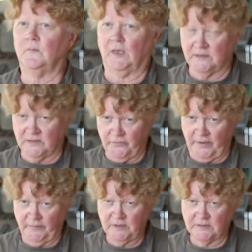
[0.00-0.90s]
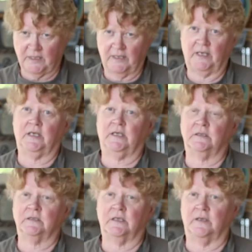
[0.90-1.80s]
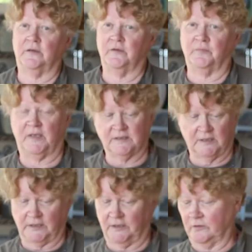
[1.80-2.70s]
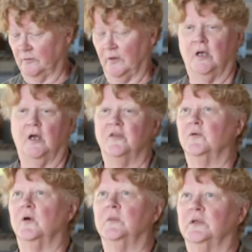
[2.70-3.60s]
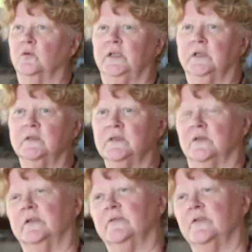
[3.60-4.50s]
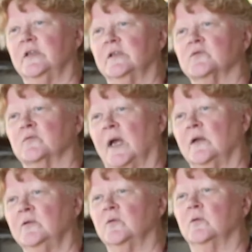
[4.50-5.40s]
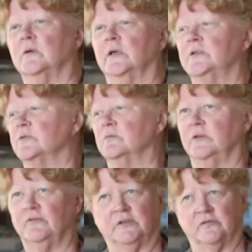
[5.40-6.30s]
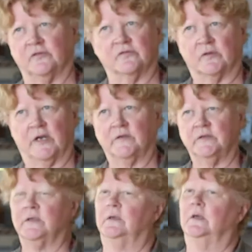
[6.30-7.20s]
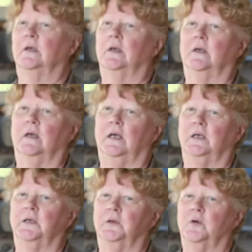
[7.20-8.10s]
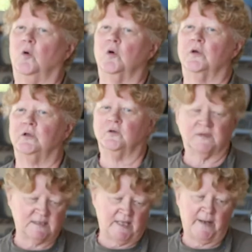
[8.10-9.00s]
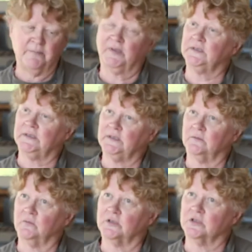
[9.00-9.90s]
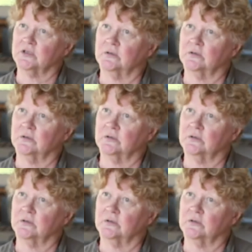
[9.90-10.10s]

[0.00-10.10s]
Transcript: ceramics, and they basically throw them on the wheel so that everything is round or a derivative of round, or you slab build it, which